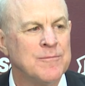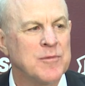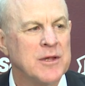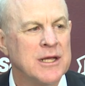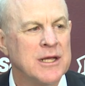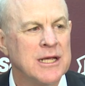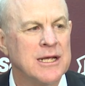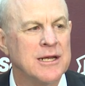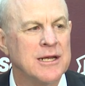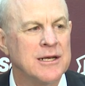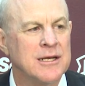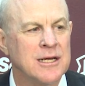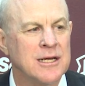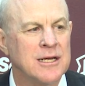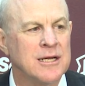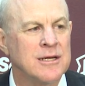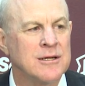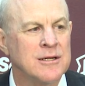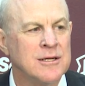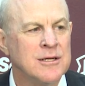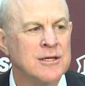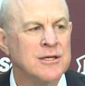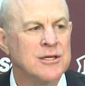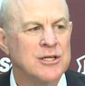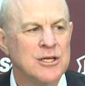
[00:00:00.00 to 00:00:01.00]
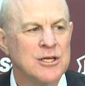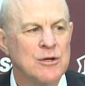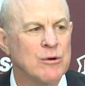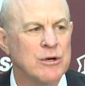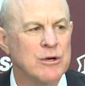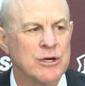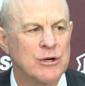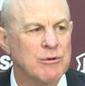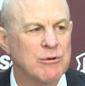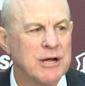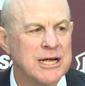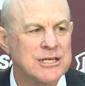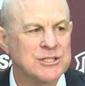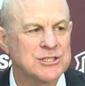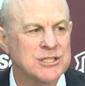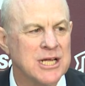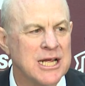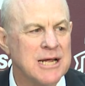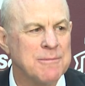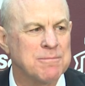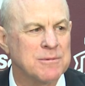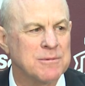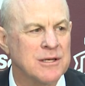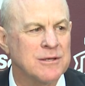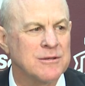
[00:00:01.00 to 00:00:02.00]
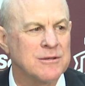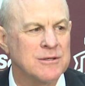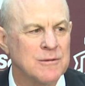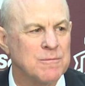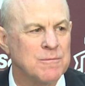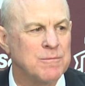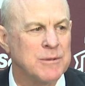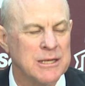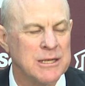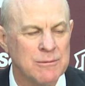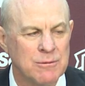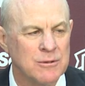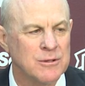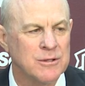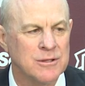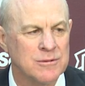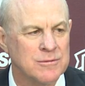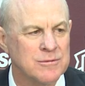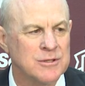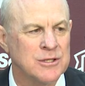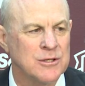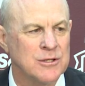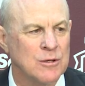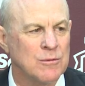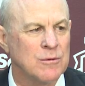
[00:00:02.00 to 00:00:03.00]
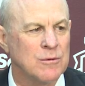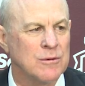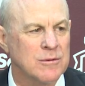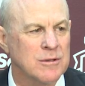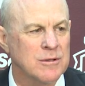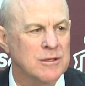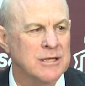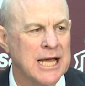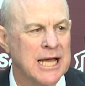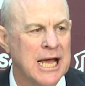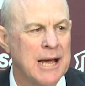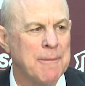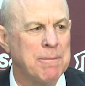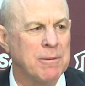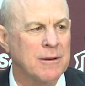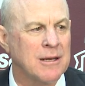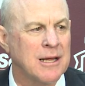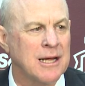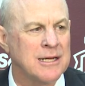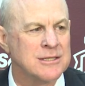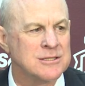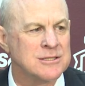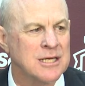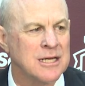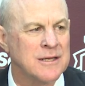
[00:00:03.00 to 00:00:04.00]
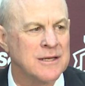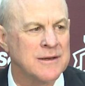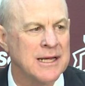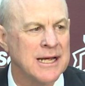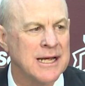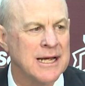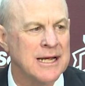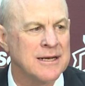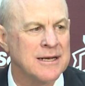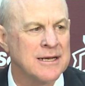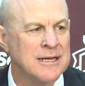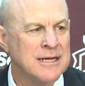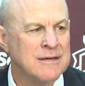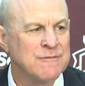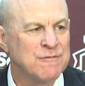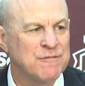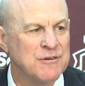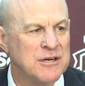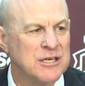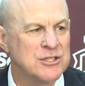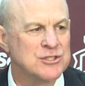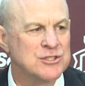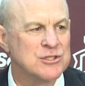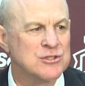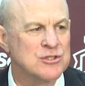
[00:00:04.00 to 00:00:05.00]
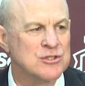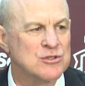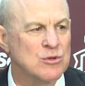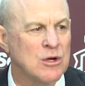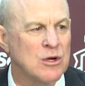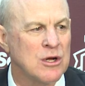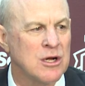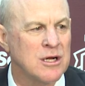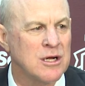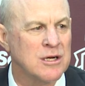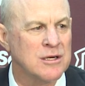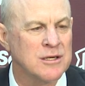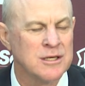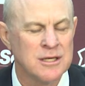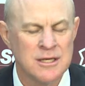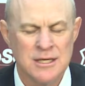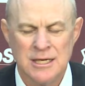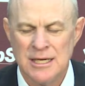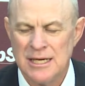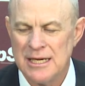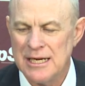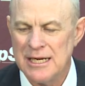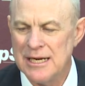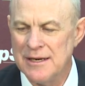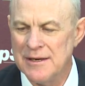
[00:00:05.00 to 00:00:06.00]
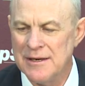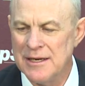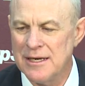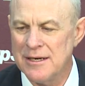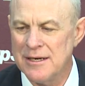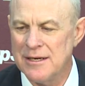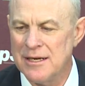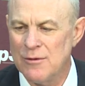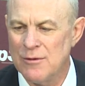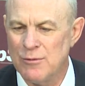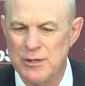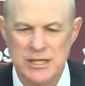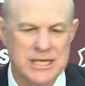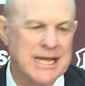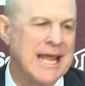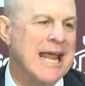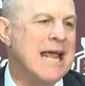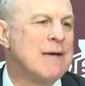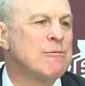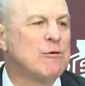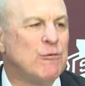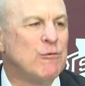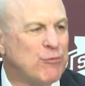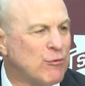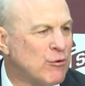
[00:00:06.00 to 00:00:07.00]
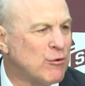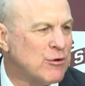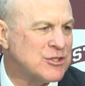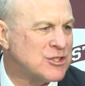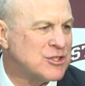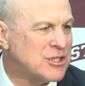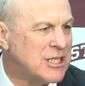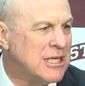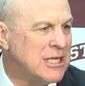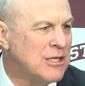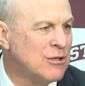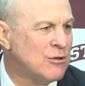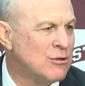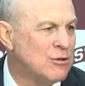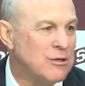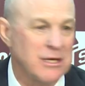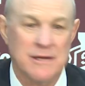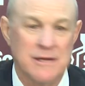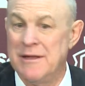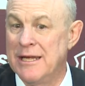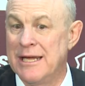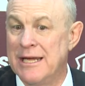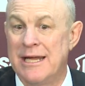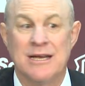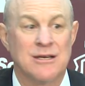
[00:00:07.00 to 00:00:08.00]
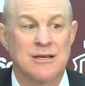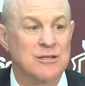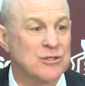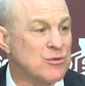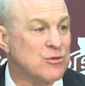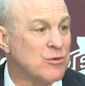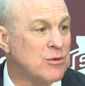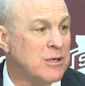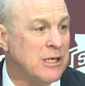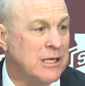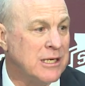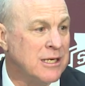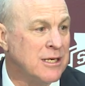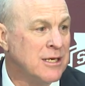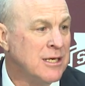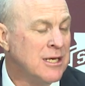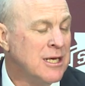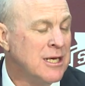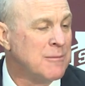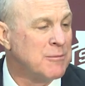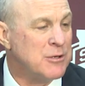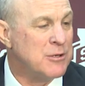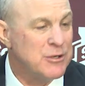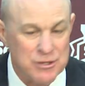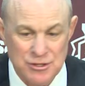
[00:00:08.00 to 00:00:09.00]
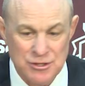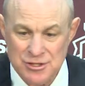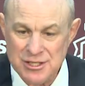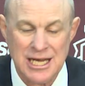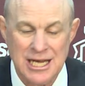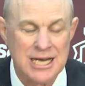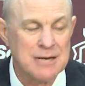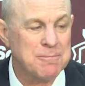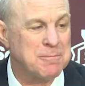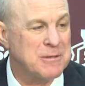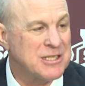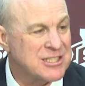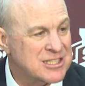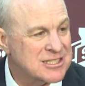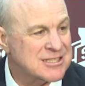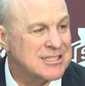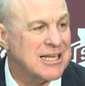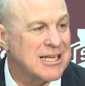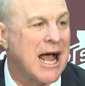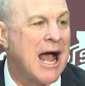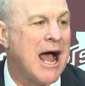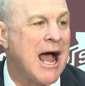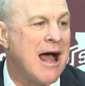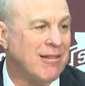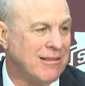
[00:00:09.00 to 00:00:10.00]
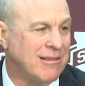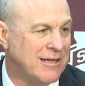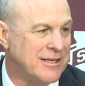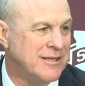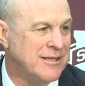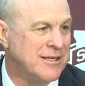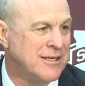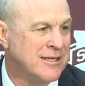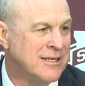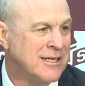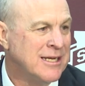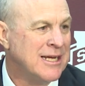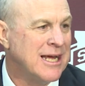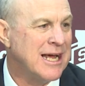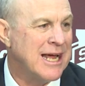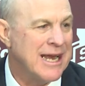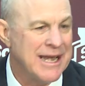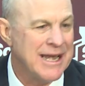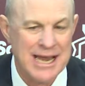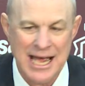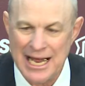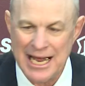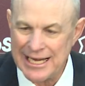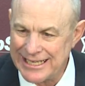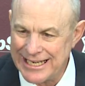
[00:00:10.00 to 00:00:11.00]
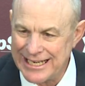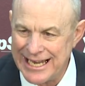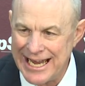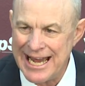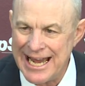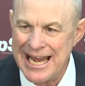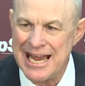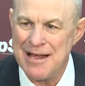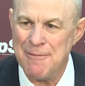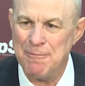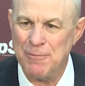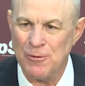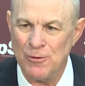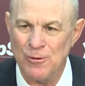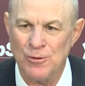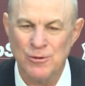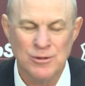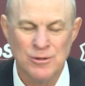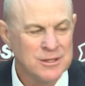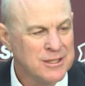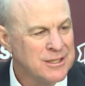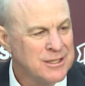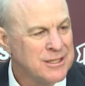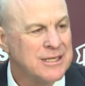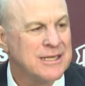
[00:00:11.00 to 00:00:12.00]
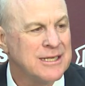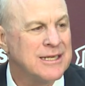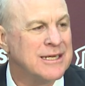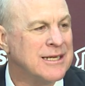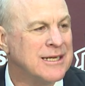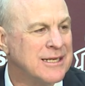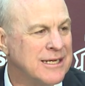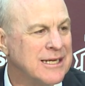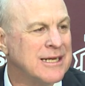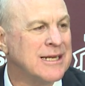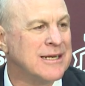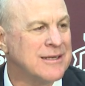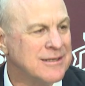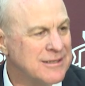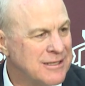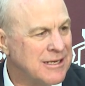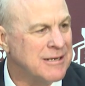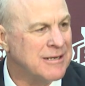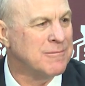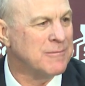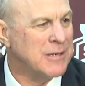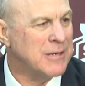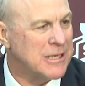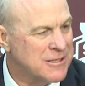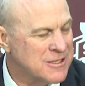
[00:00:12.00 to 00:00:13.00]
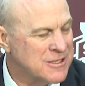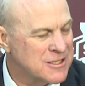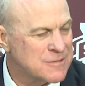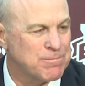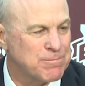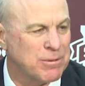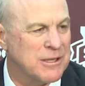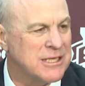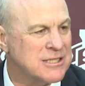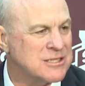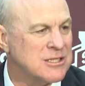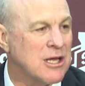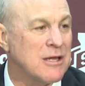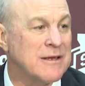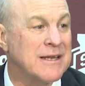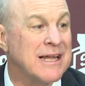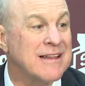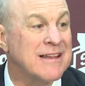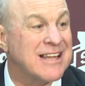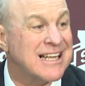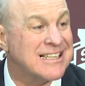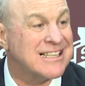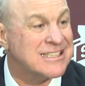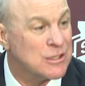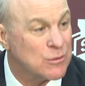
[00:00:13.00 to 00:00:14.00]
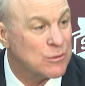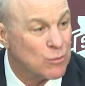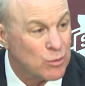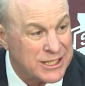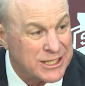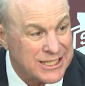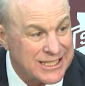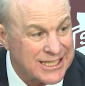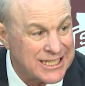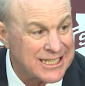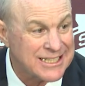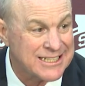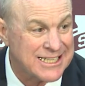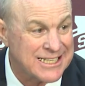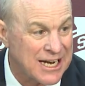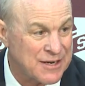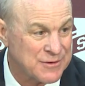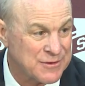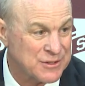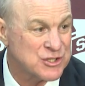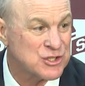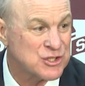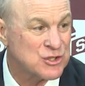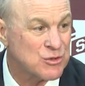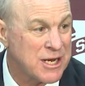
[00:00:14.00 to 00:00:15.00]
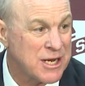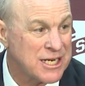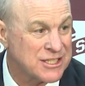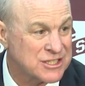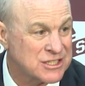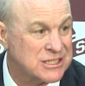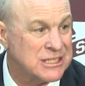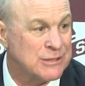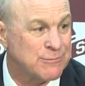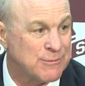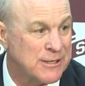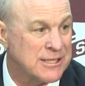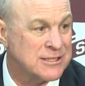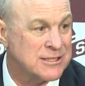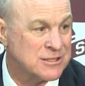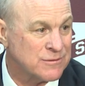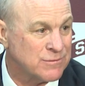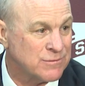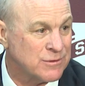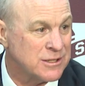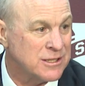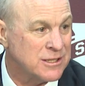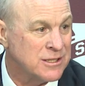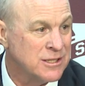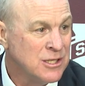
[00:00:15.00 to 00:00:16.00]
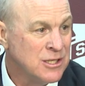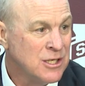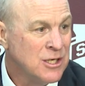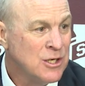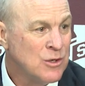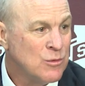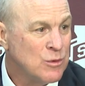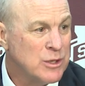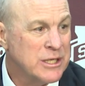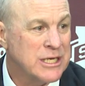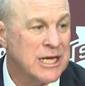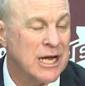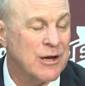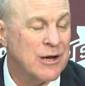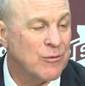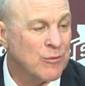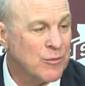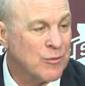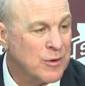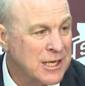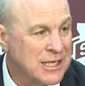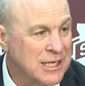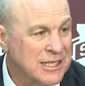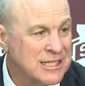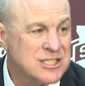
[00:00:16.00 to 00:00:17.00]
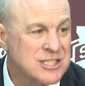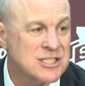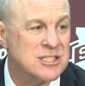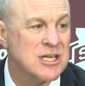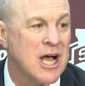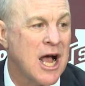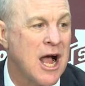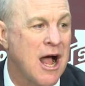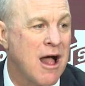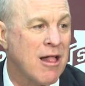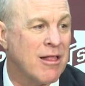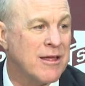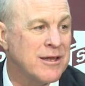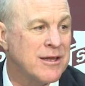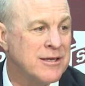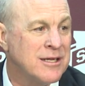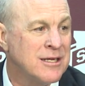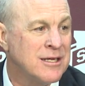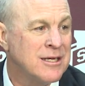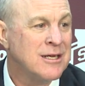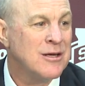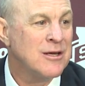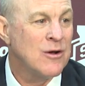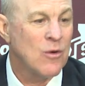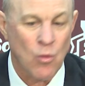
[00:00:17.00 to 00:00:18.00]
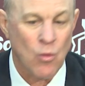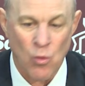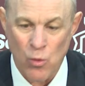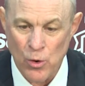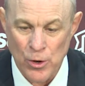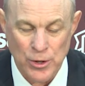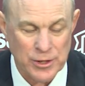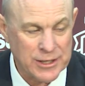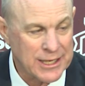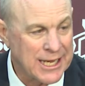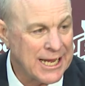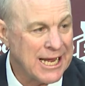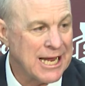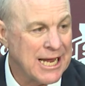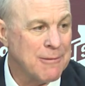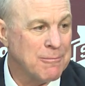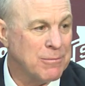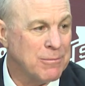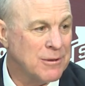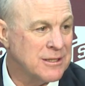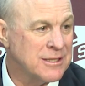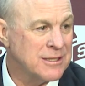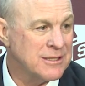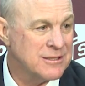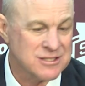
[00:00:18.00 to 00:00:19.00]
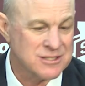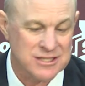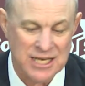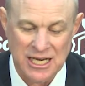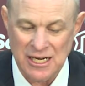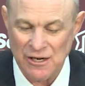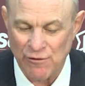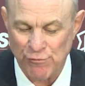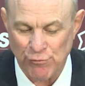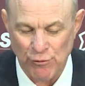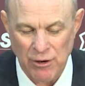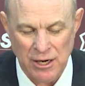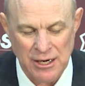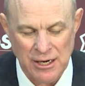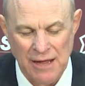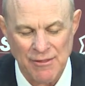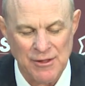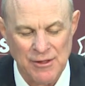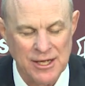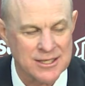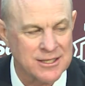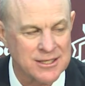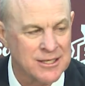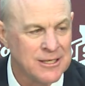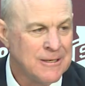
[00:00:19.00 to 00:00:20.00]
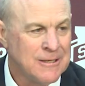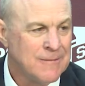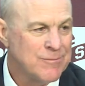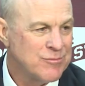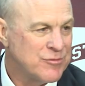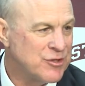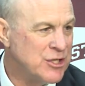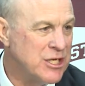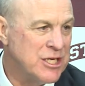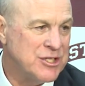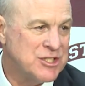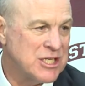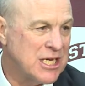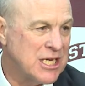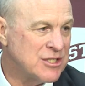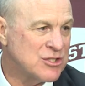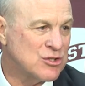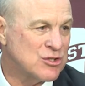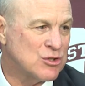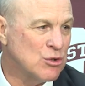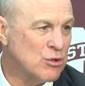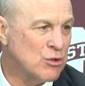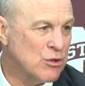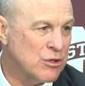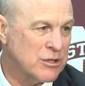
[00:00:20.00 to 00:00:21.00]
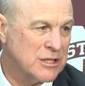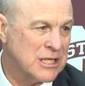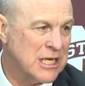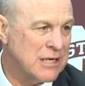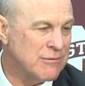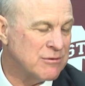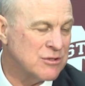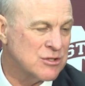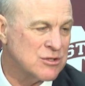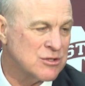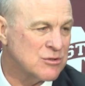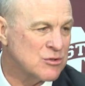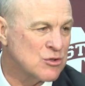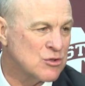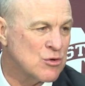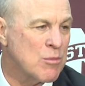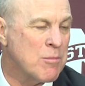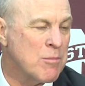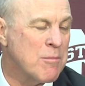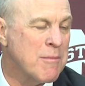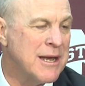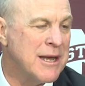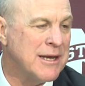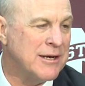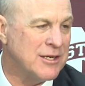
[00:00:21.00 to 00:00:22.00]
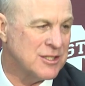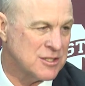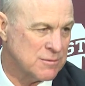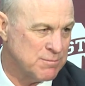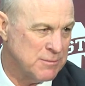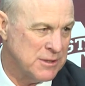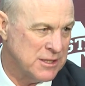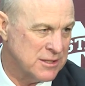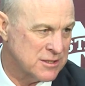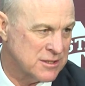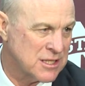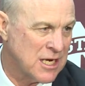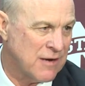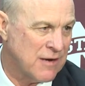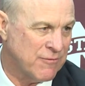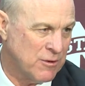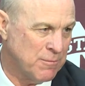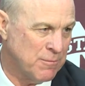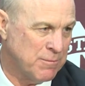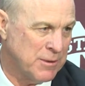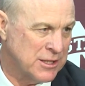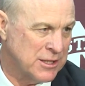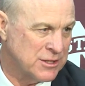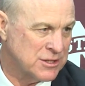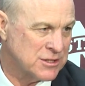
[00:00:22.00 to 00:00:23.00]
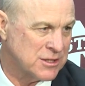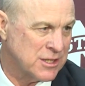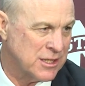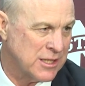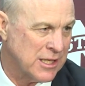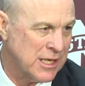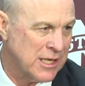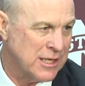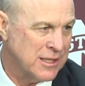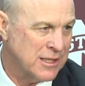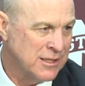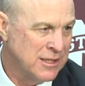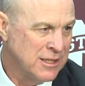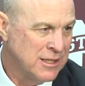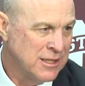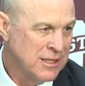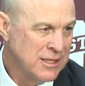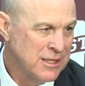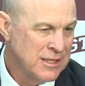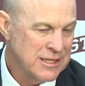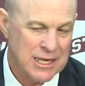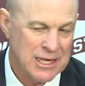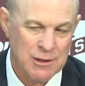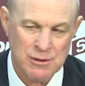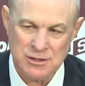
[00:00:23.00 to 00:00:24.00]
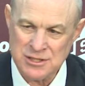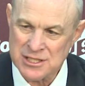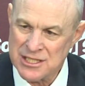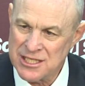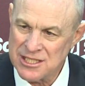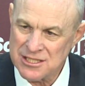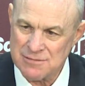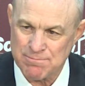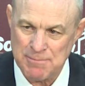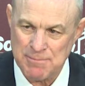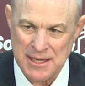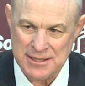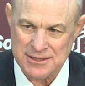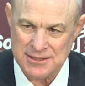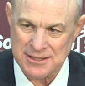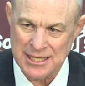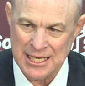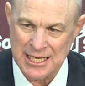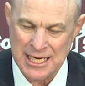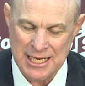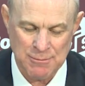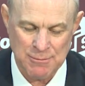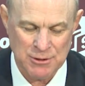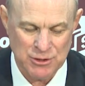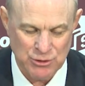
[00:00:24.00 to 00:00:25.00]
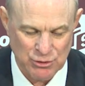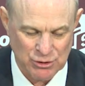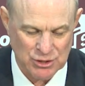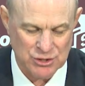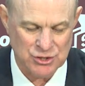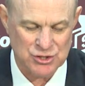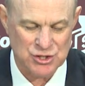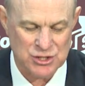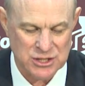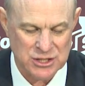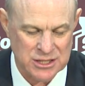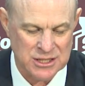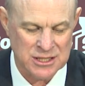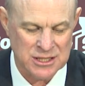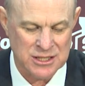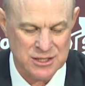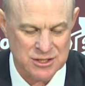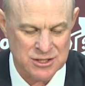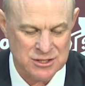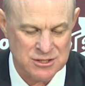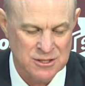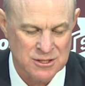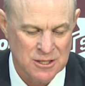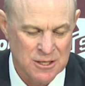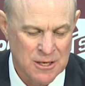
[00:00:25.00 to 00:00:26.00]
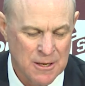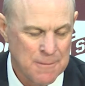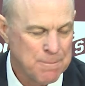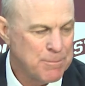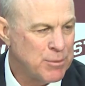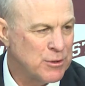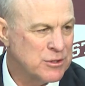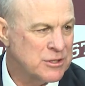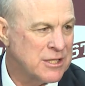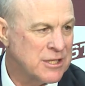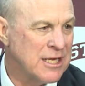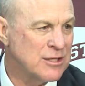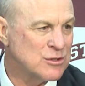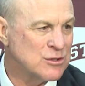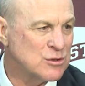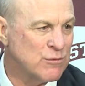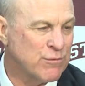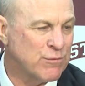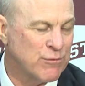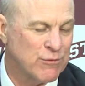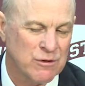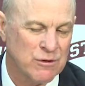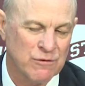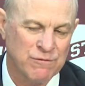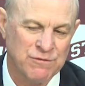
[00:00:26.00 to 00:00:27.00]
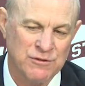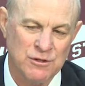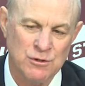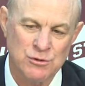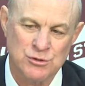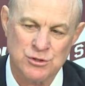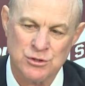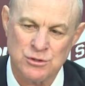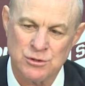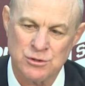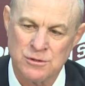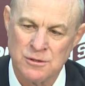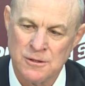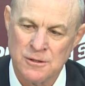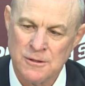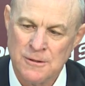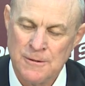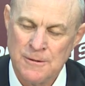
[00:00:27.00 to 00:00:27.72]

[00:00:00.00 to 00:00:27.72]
And, we're in great shape to be able to, capitalize on that, finishing strong. And then we gamble for a steal, and they get a 3. You just got to be solid and not gamble and just play solid. Now, that's what we did down the stretch defensively. We got really solid, weren't gambling, staying in front. I thought DJ Stewart gave us tremendous minutes off the bench today. That was his best game, and you can see his potential for the future.